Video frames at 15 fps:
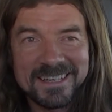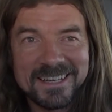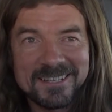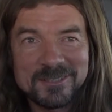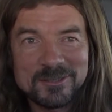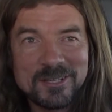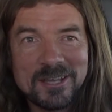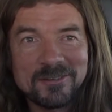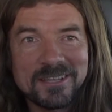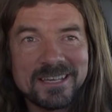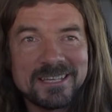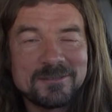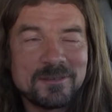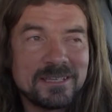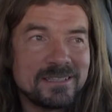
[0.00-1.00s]
I don't know,
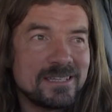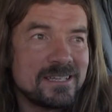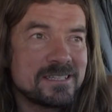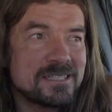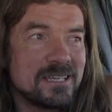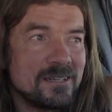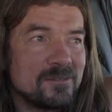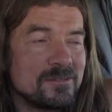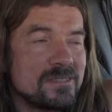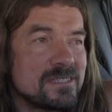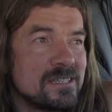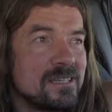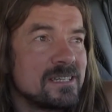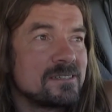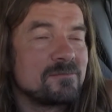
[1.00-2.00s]
it sounds
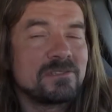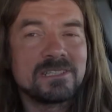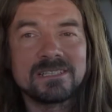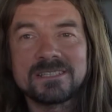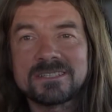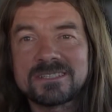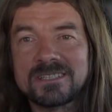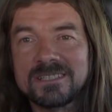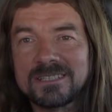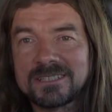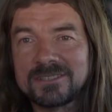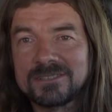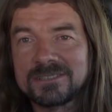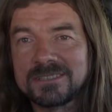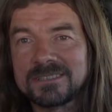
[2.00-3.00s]
like really
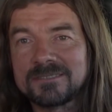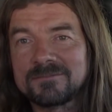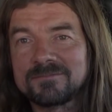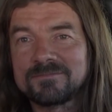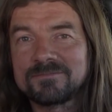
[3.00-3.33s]
cynical and